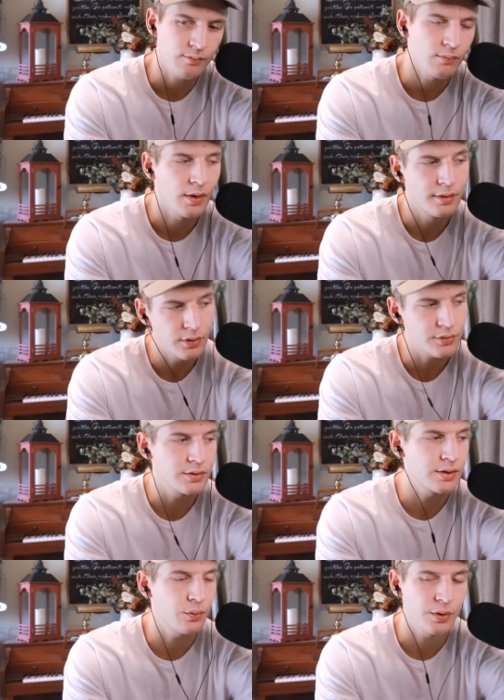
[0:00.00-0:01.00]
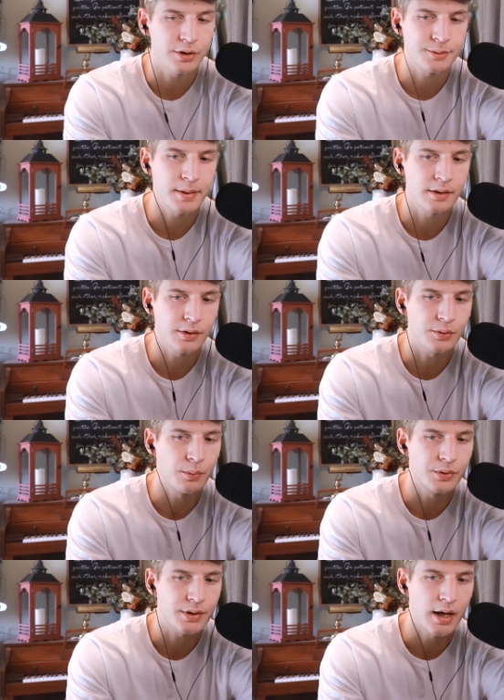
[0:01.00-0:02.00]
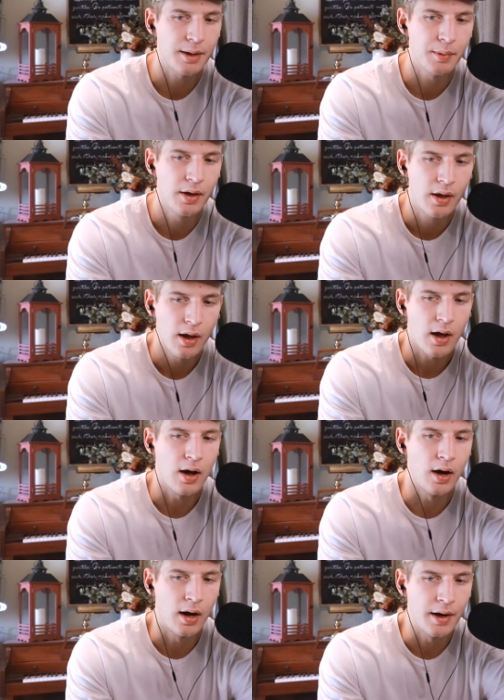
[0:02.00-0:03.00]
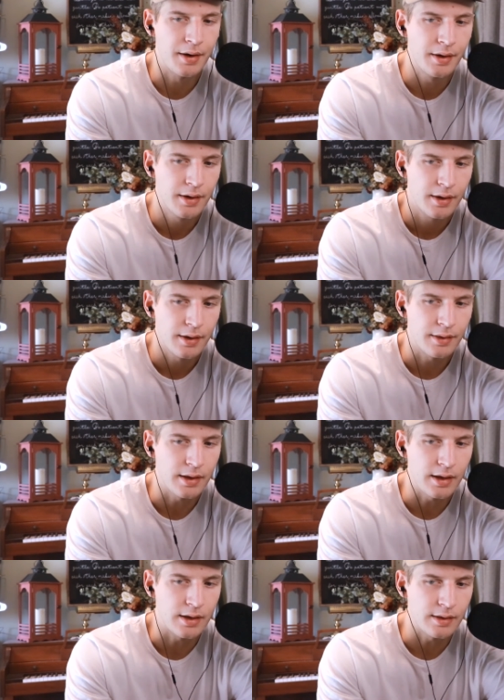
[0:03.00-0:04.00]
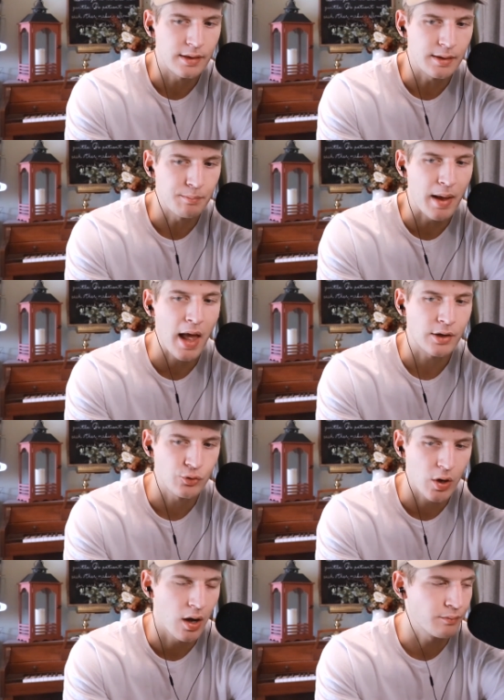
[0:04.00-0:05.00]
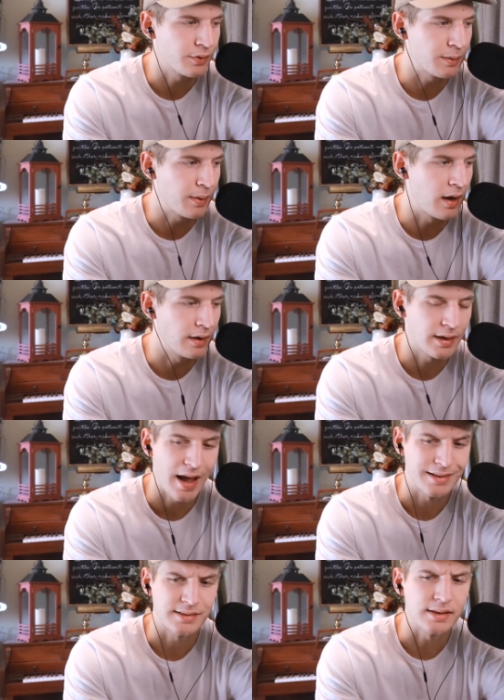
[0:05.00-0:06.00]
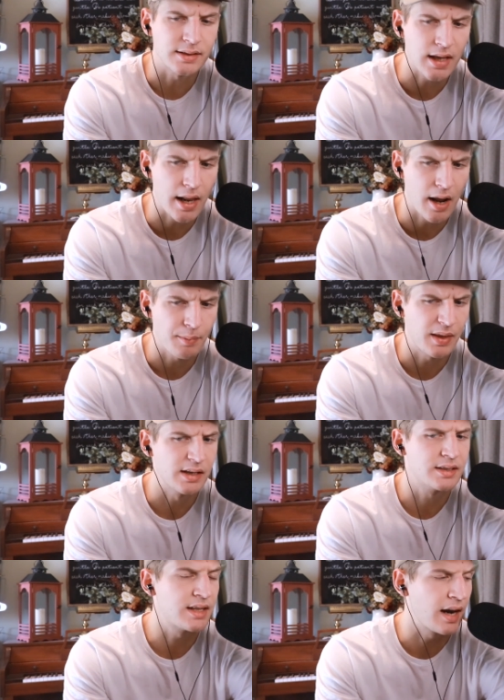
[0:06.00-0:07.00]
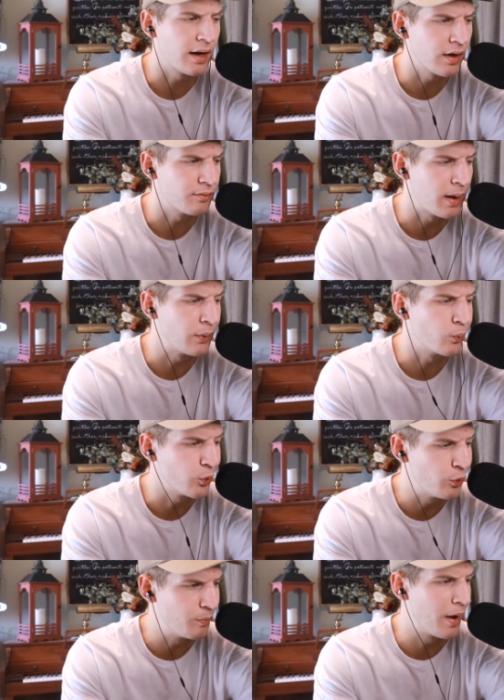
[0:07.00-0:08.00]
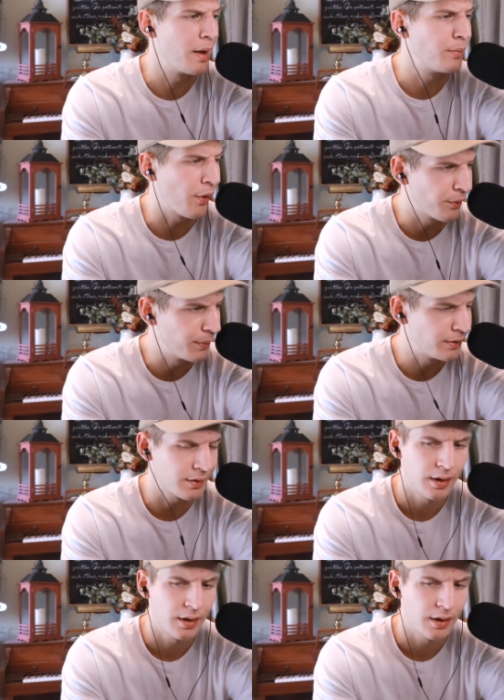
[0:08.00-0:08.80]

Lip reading: It looks as if we're going to spend a little more time on the backdrop for the podcast, the setup, the aesthetic of my room, my apartment.